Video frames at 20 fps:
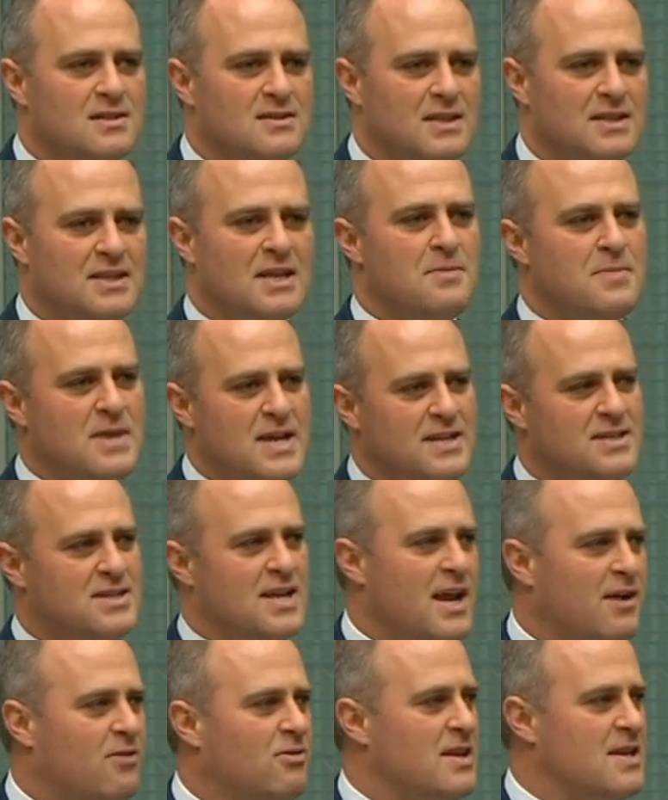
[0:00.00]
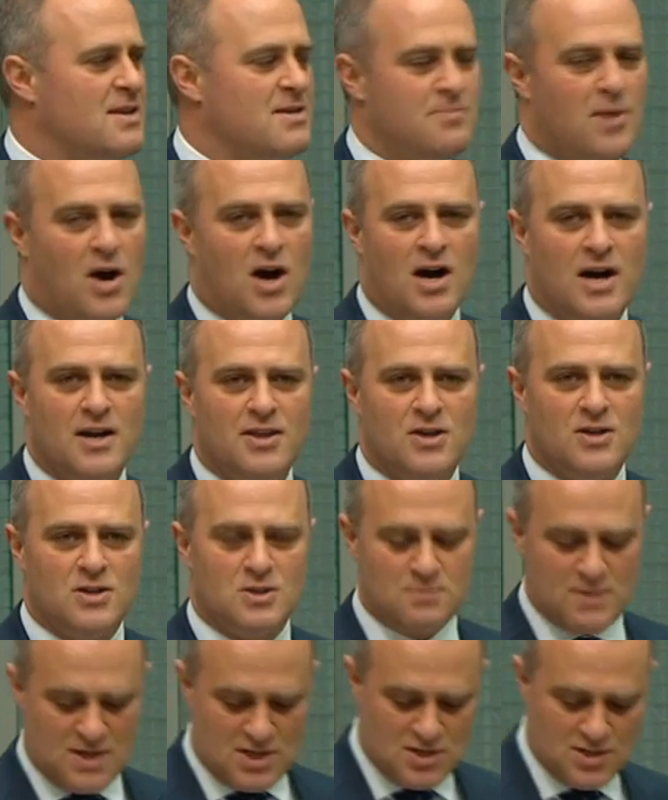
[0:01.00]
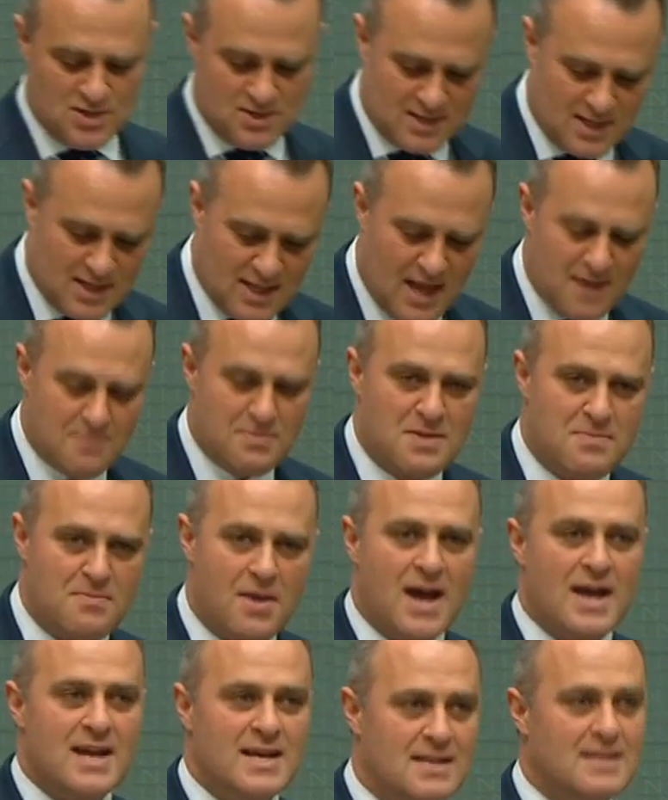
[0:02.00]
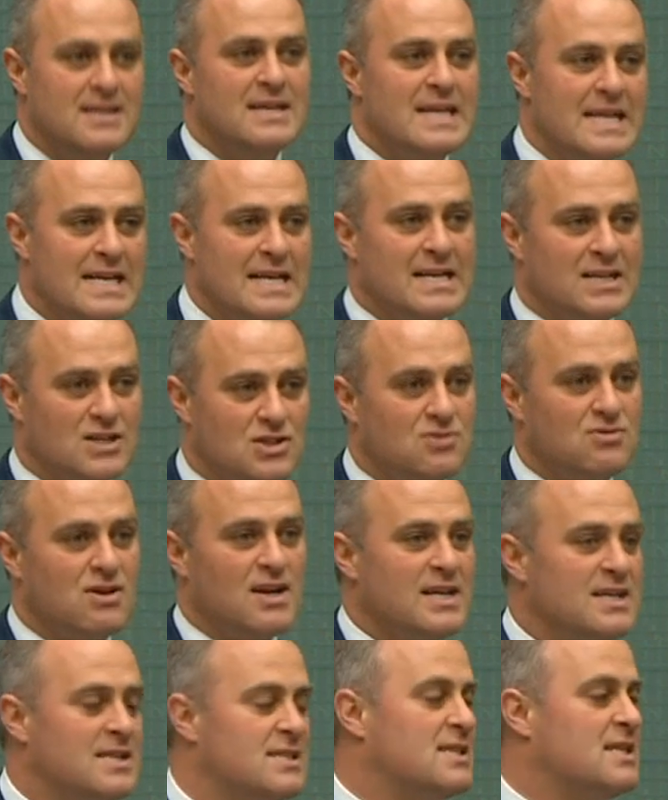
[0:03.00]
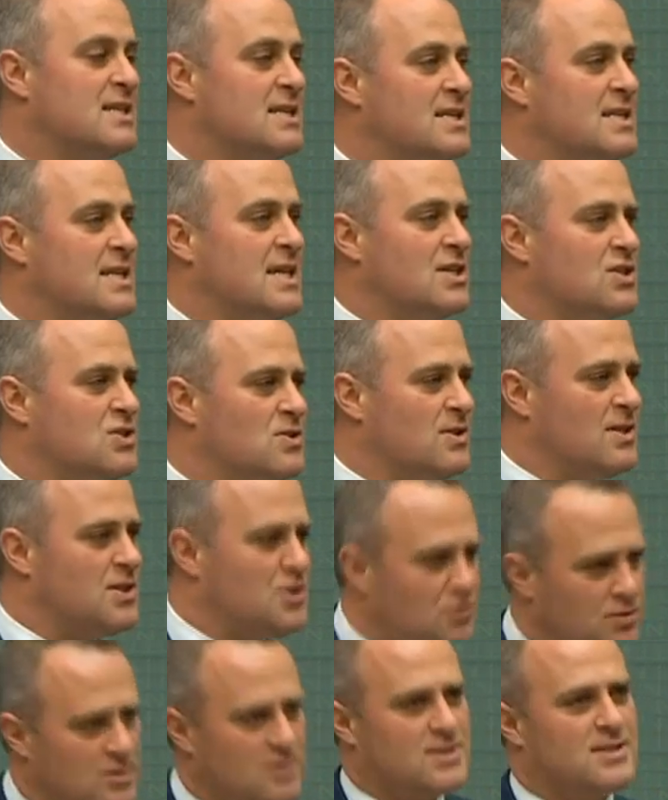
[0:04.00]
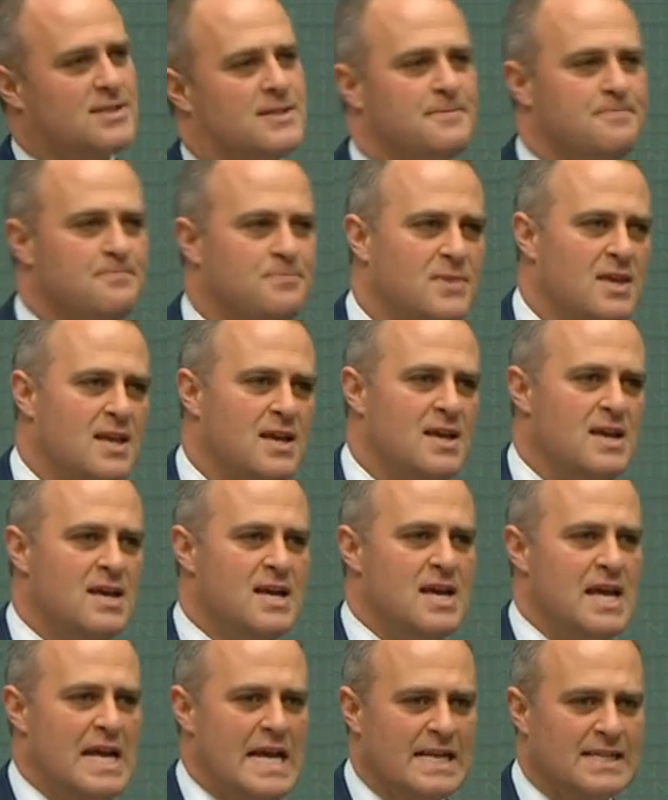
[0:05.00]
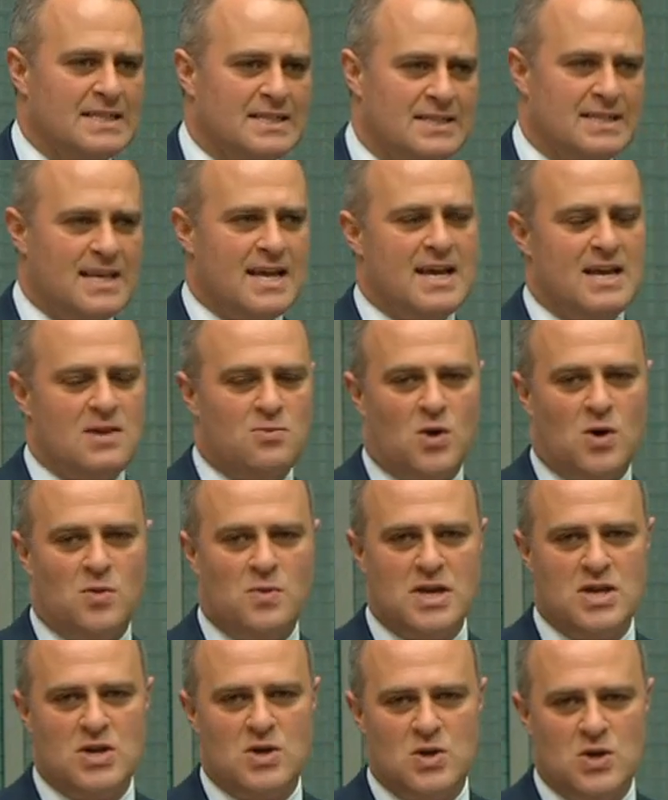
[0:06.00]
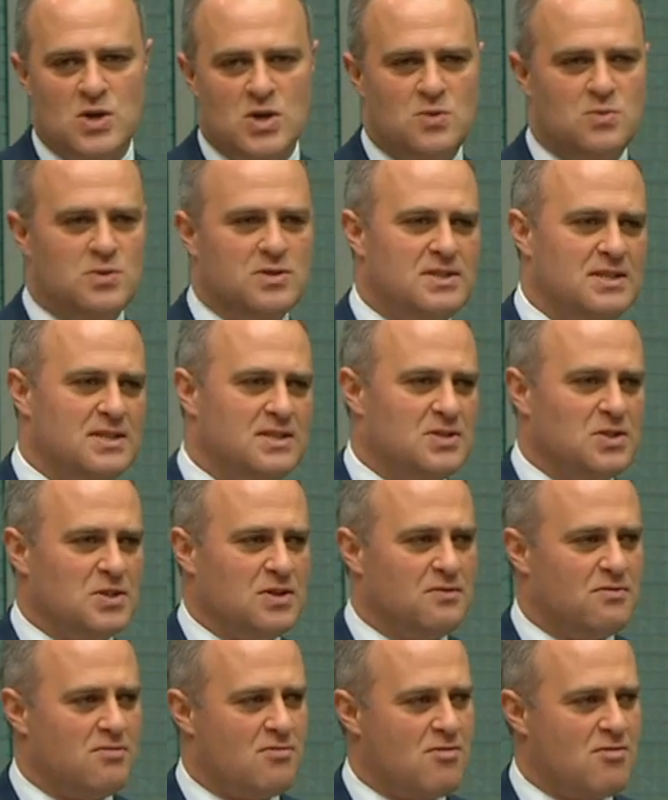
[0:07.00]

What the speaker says: that there be integrity behind those measures and they be made in Australia's national interest. Instead, what we heard was this sort of